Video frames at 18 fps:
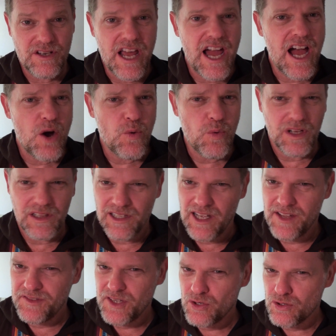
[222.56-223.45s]
Now we'll
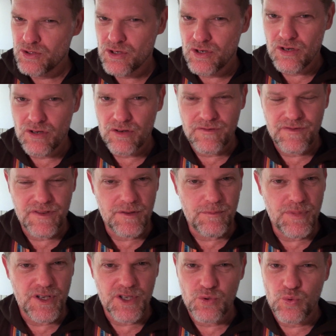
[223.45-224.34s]
let those cook for
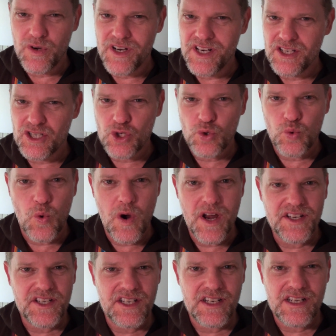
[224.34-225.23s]
between
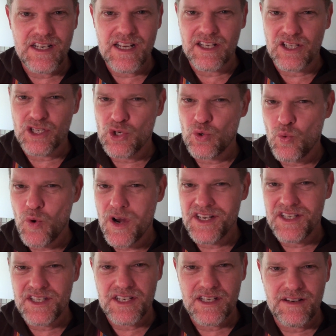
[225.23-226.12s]
20 and
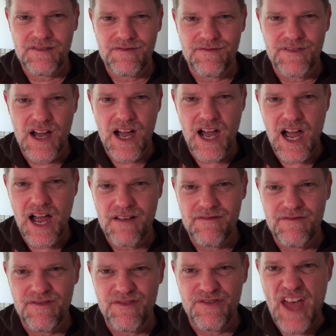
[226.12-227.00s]

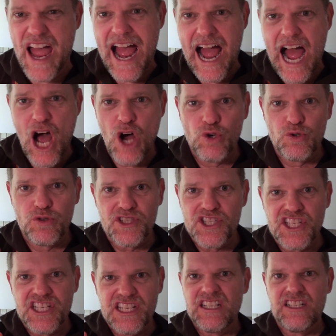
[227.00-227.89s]

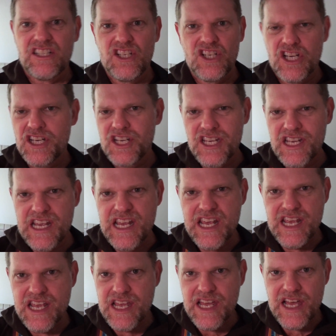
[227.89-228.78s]
25,000
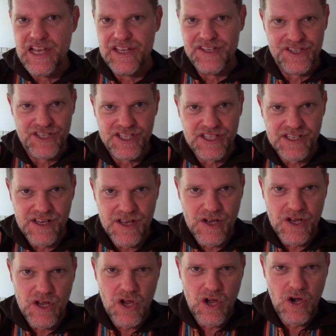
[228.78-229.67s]
years.
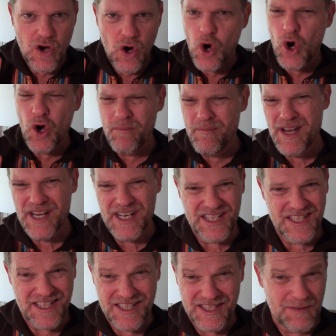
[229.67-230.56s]
Or
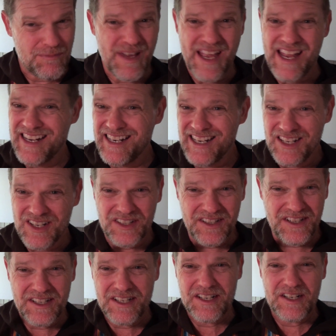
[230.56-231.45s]
minutes, depending
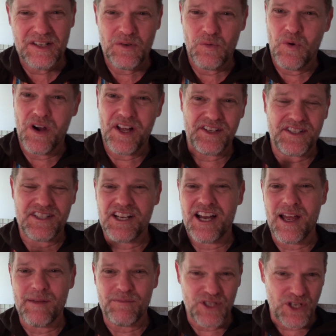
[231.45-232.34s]
on what
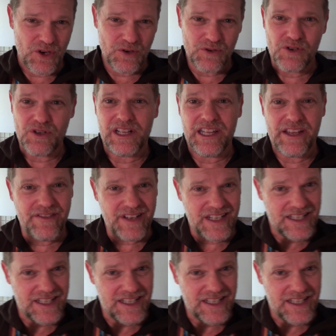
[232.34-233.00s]
time zone you live